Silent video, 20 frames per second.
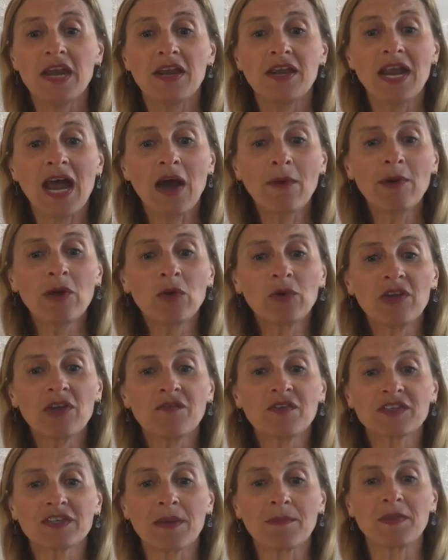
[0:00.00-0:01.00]
Now we're looking
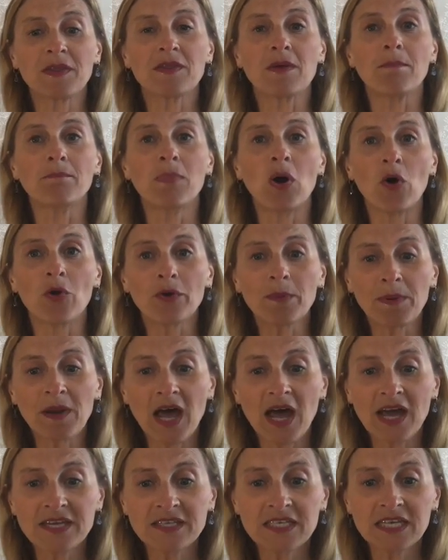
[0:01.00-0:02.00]
for something that
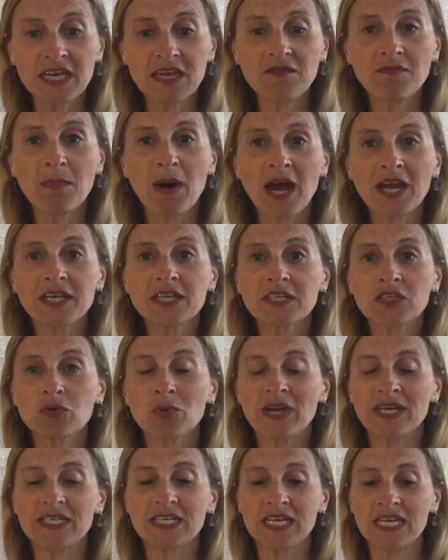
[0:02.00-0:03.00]
multiplies to give minus
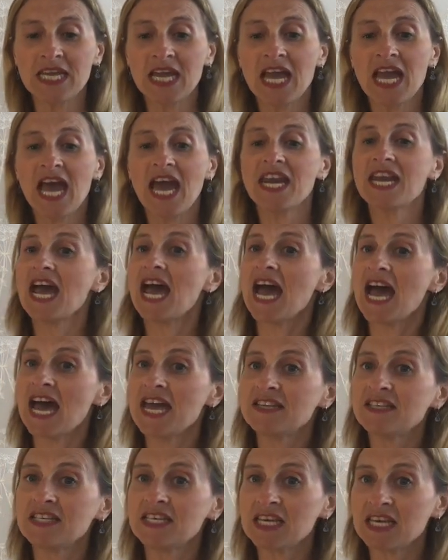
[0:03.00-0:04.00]
20 and
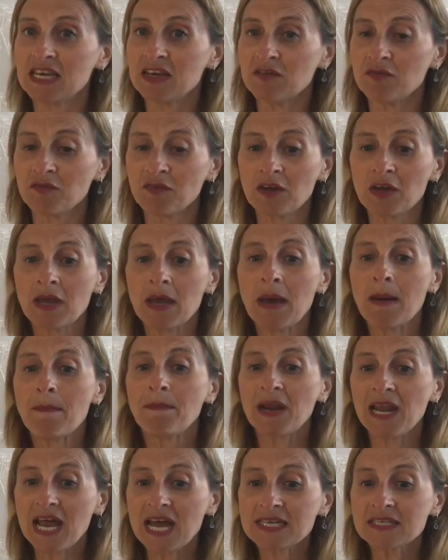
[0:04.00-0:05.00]
adds to give
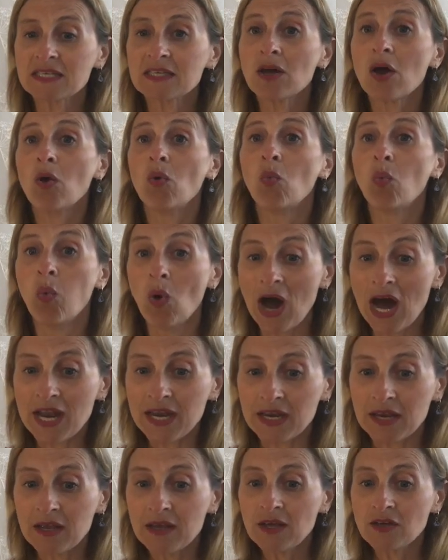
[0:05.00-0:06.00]
plus
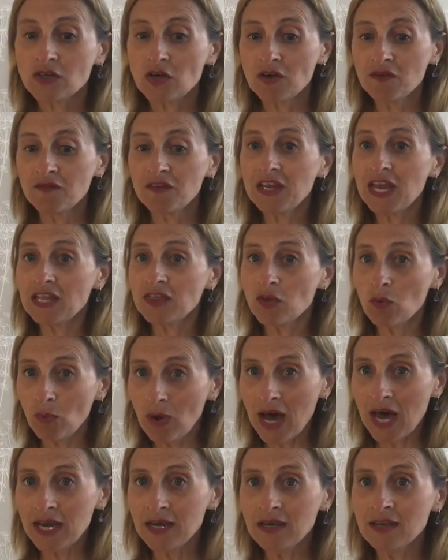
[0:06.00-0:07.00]
1. Don't forget the
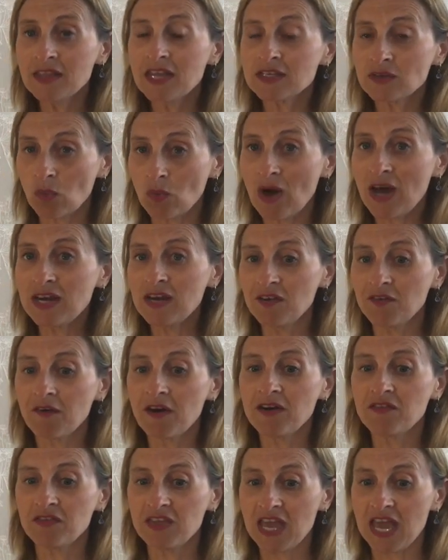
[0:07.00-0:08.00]
1, there's a 1 in
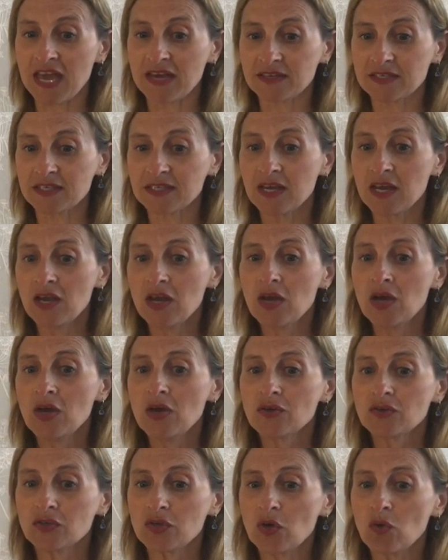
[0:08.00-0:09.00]
front of the x.
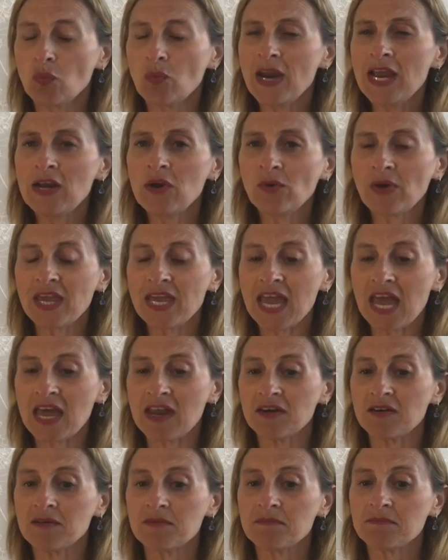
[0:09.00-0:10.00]
So we're looking
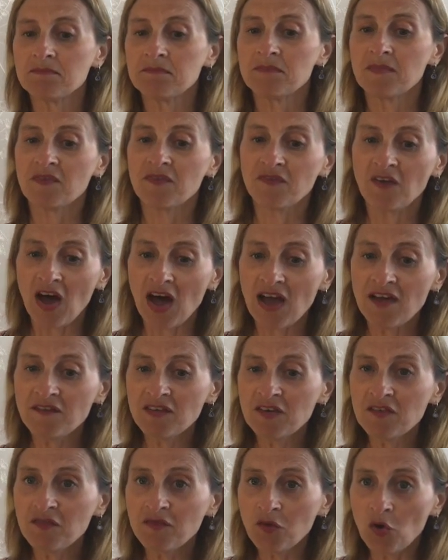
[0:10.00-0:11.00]
at 5
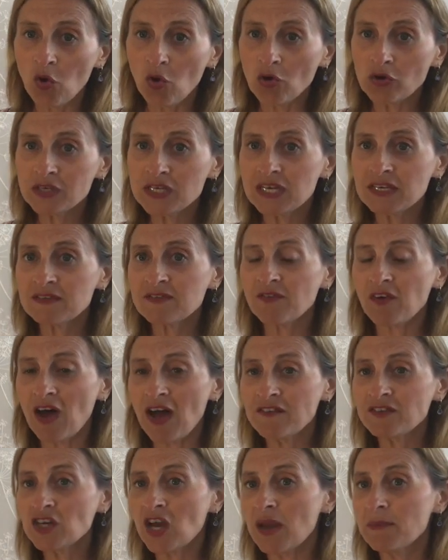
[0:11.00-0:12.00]
and 4 is
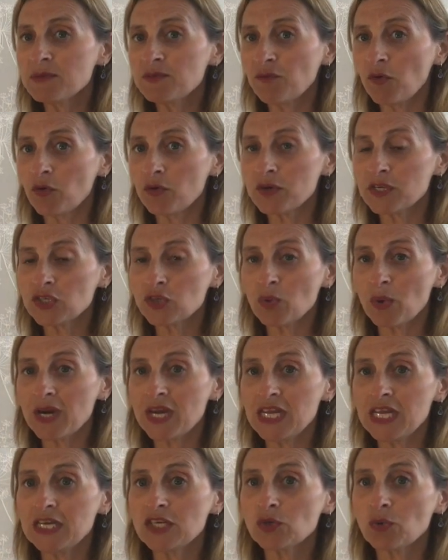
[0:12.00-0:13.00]
5 times 4 is
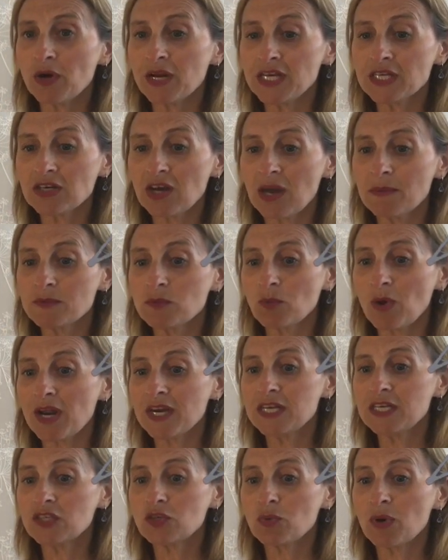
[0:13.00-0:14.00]
20, 20 times 1
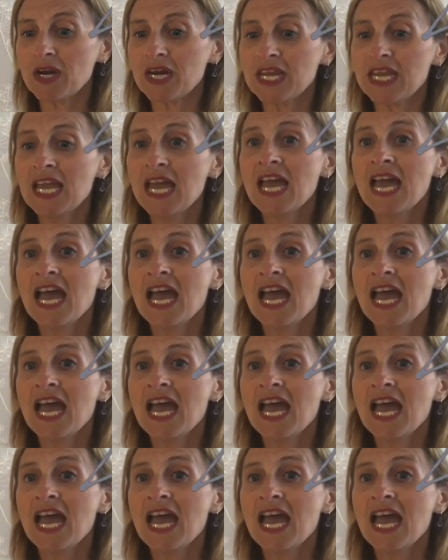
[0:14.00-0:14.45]
is 20,